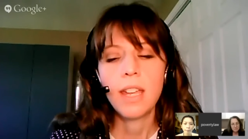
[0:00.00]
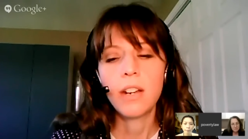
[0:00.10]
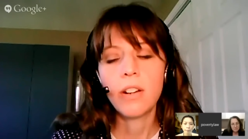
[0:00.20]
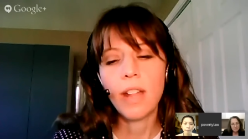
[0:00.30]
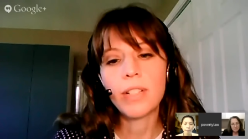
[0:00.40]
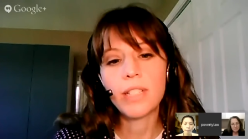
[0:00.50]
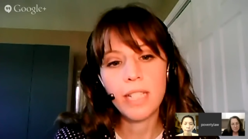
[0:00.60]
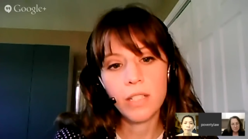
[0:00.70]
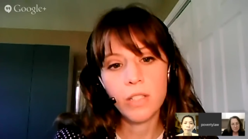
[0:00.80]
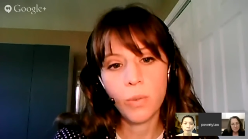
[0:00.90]
and it'll have a
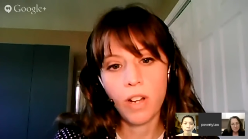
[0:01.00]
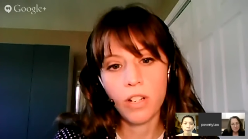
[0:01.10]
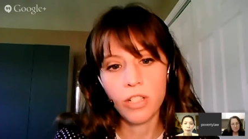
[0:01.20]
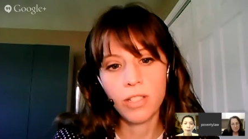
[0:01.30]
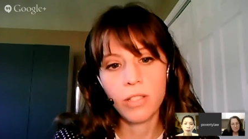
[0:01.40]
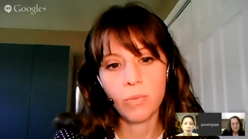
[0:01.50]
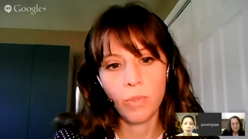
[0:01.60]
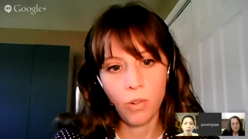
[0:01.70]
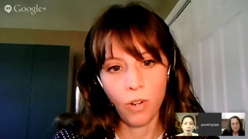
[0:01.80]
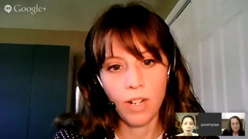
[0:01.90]
link to watch this
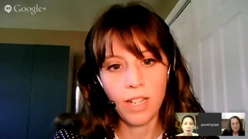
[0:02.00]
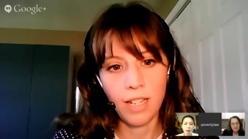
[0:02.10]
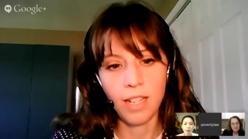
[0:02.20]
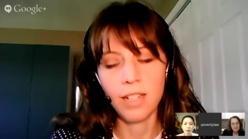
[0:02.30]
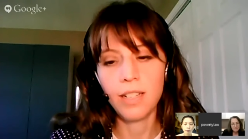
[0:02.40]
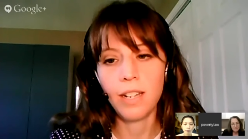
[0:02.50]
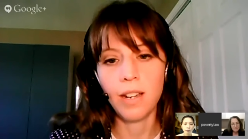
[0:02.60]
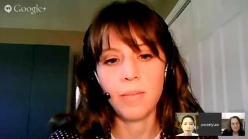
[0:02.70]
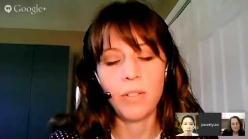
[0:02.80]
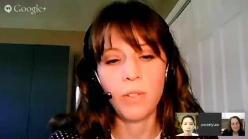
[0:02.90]
recording again
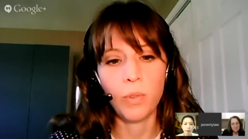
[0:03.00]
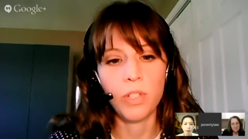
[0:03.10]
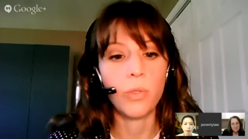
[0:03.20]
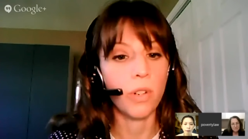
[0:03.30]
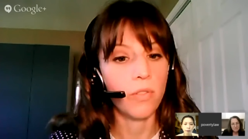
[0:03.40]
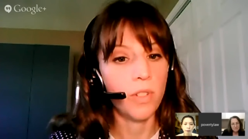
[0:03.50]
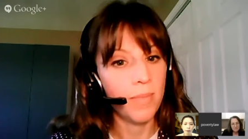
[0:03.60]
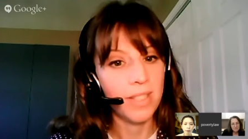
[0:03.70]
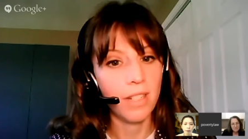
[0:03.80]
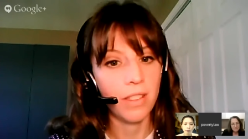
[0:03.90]
if you want to, or if you
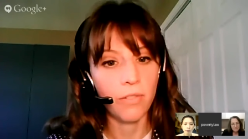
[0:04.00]
missed it the